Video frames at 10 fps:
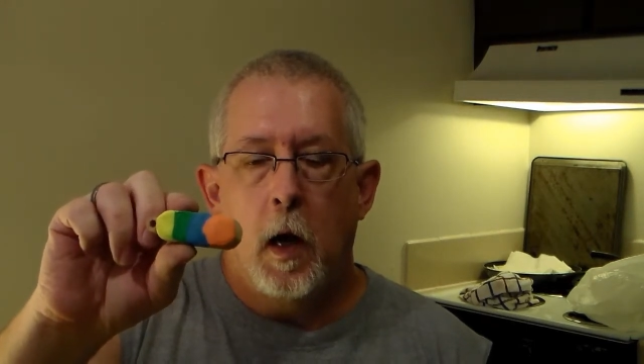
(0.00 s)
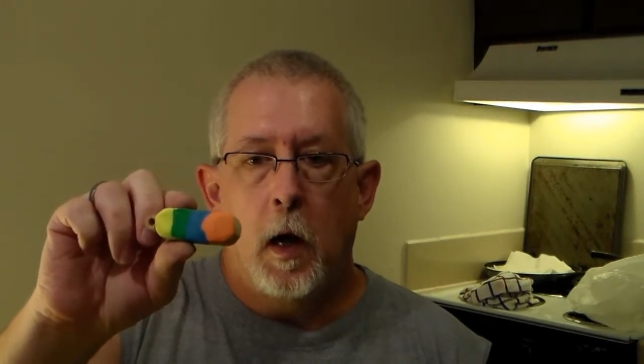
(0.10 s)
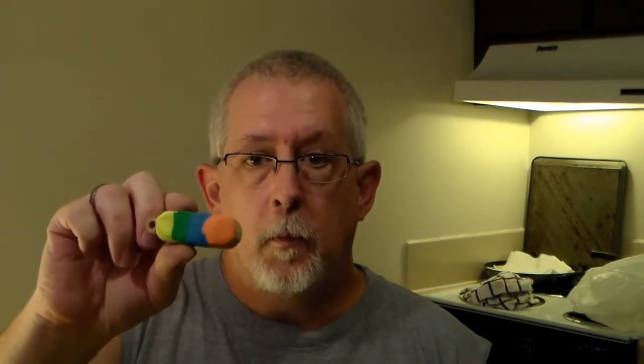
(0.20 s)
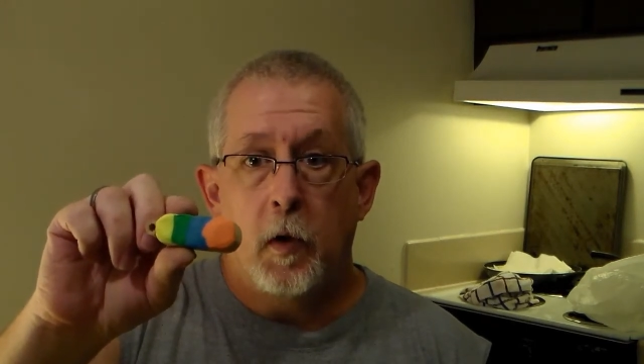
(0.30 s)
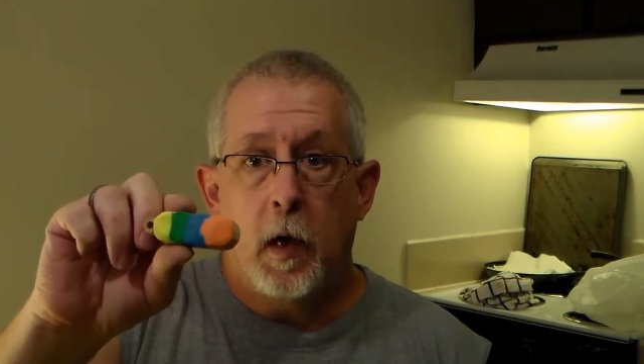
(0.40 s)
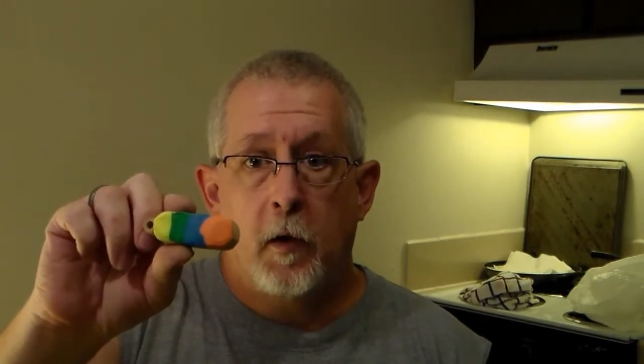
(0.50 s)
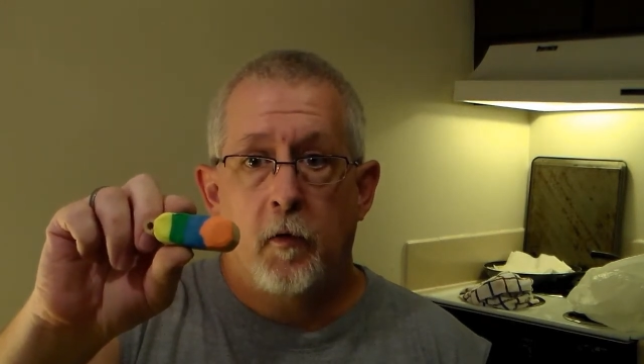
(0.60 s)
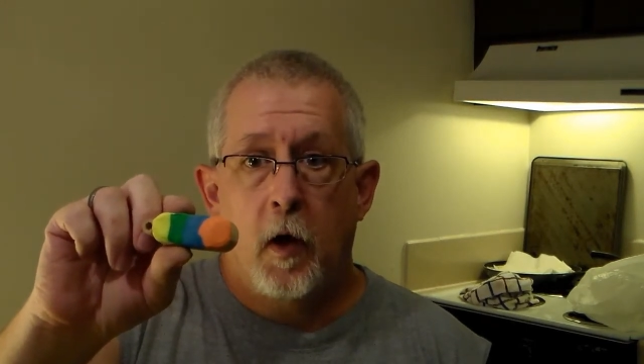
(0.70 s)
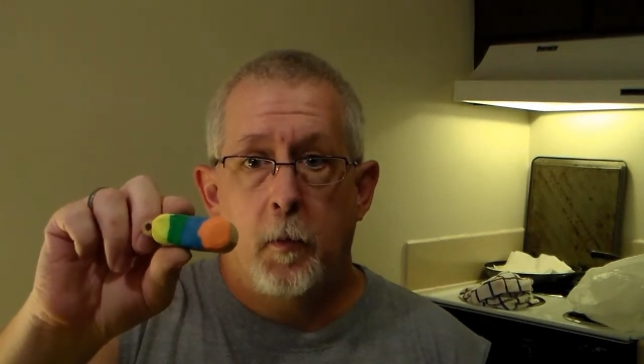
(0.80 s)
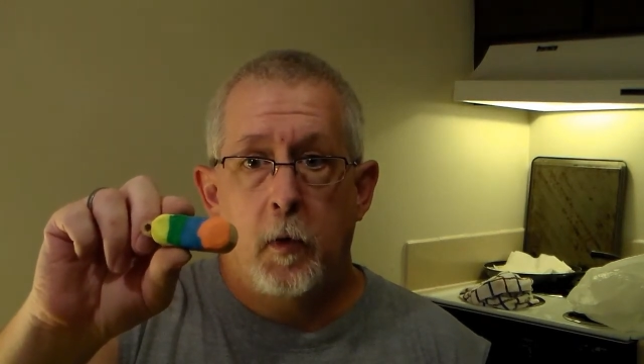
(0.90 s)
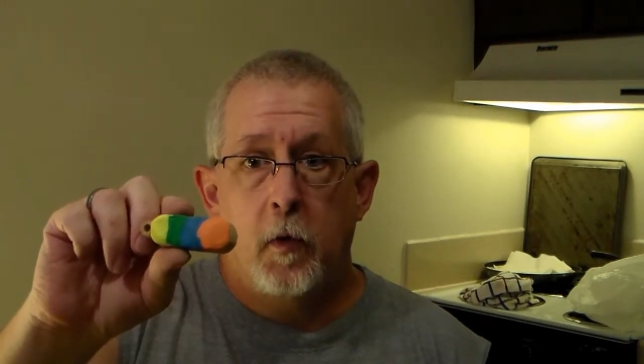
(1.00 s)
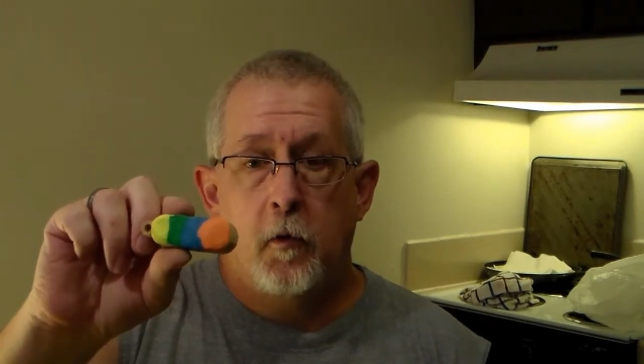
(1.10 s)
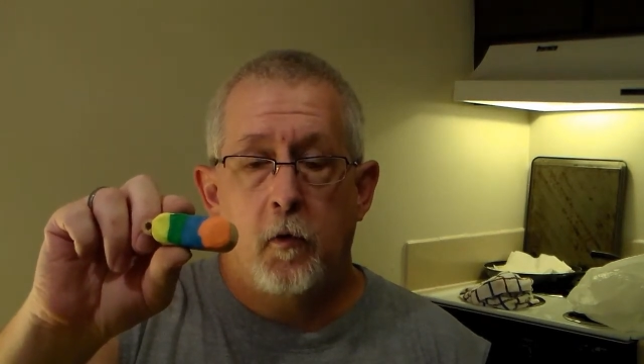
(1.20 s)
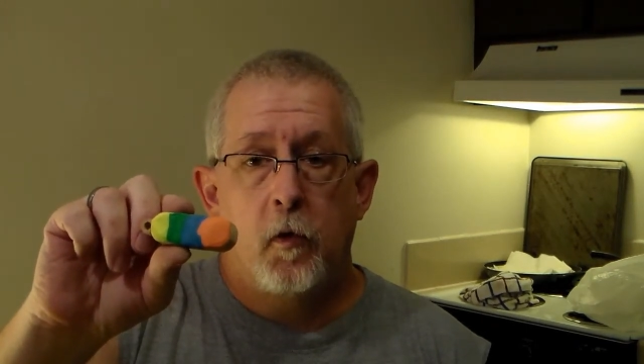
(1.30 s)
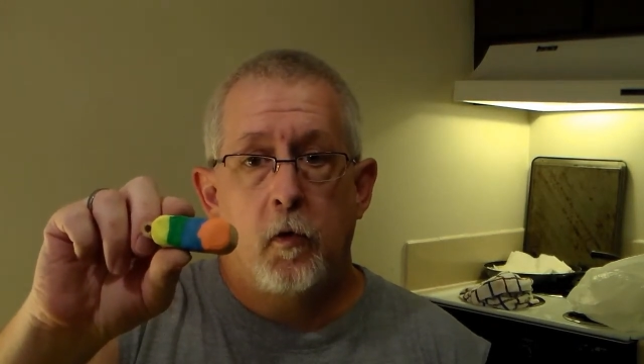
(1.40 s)
the next step
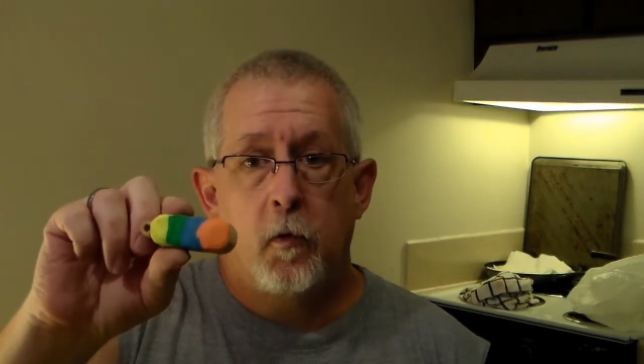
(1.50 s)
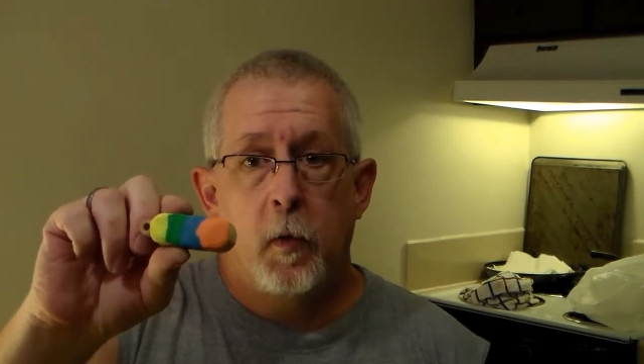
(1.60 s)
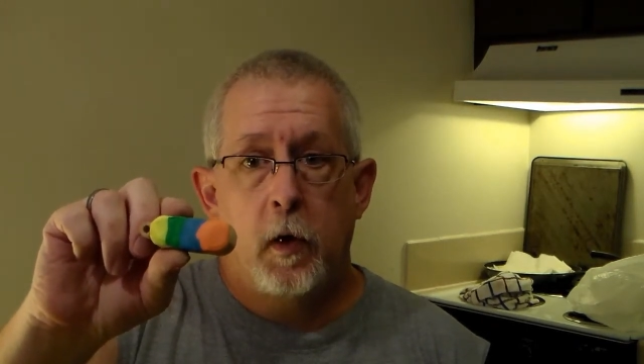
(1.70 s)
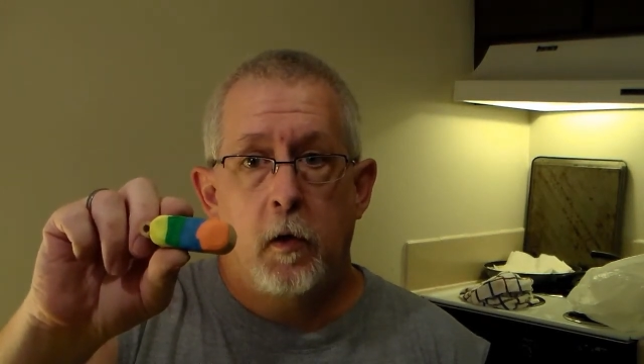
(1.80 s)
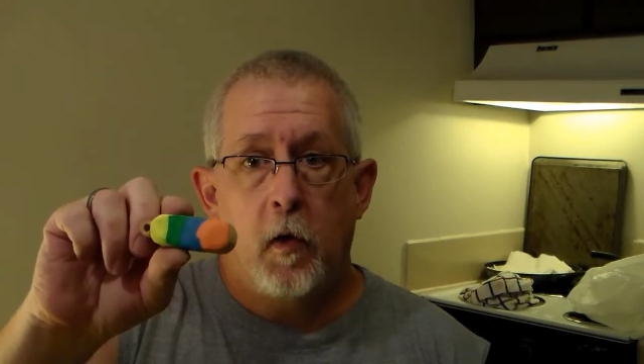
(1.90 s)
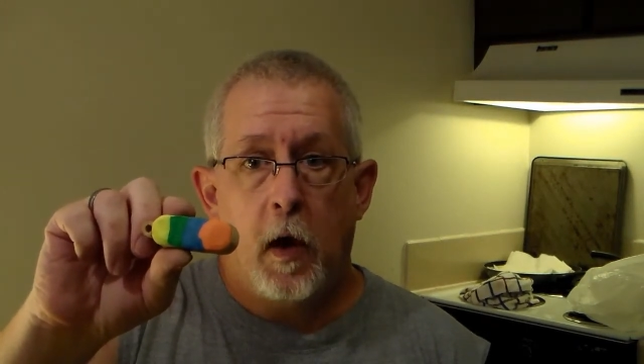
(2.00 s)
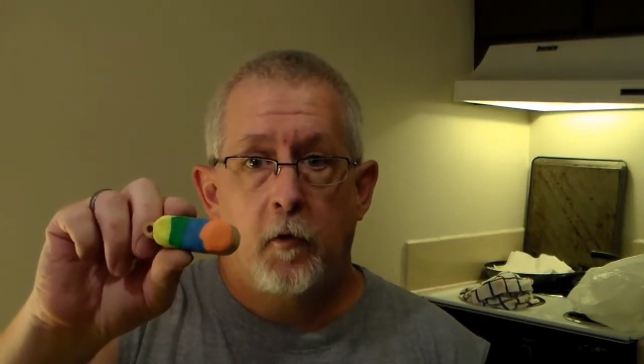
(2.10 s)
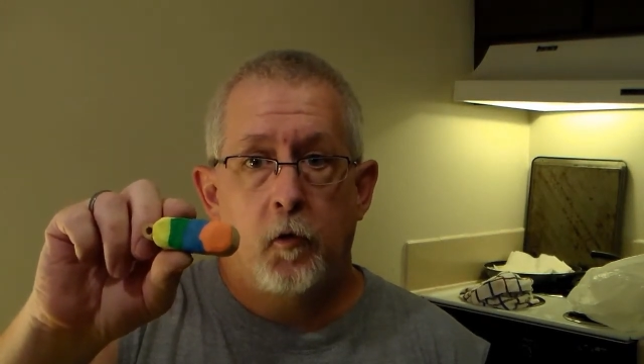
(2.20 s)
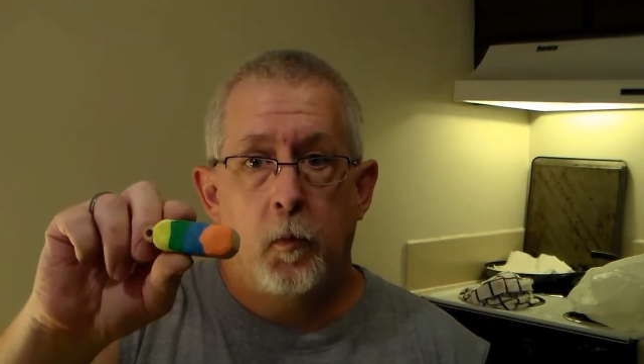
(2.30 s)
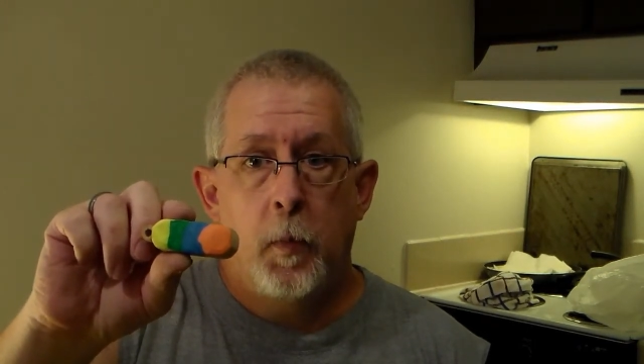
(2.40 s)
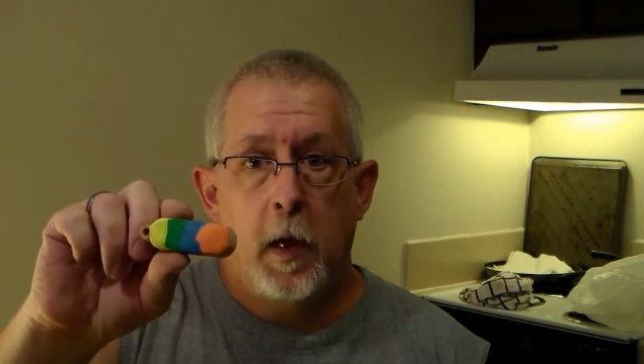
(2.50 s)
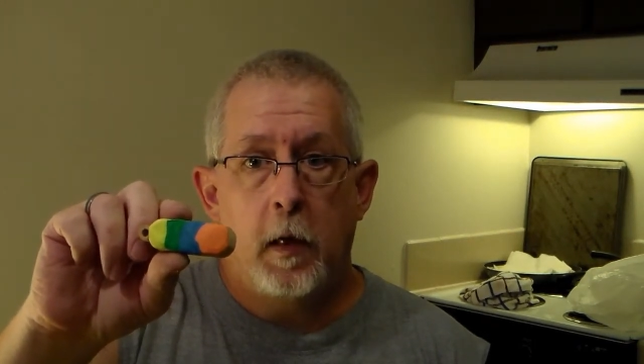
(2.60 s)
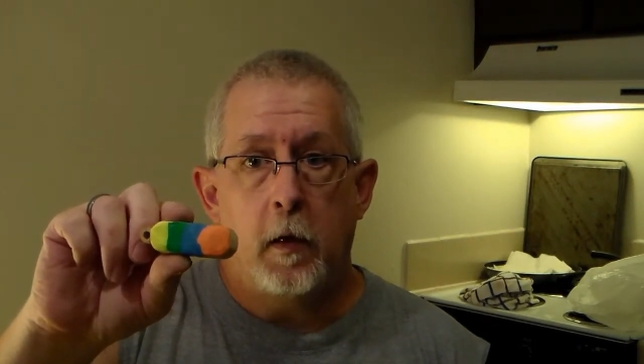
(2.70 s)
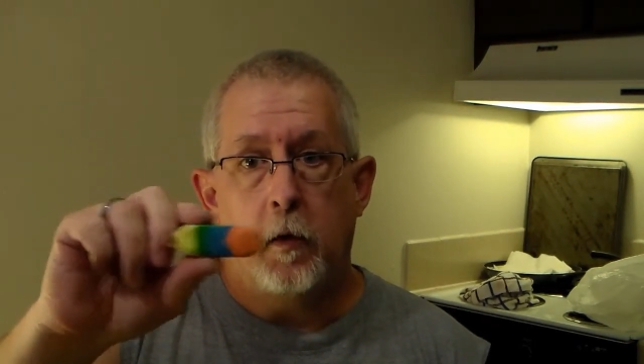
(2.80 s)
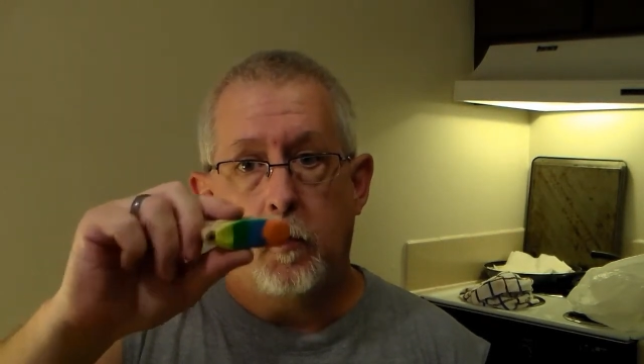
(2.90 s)
is going to be to actually
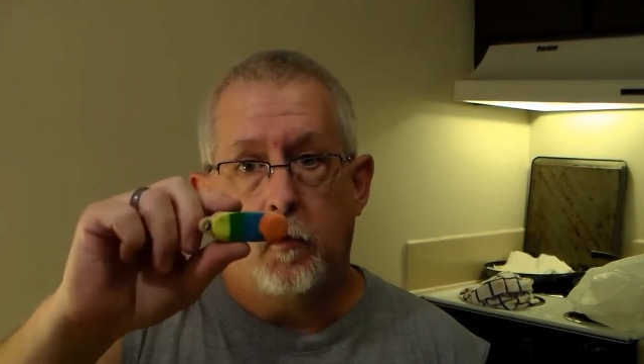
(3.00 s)
bake it.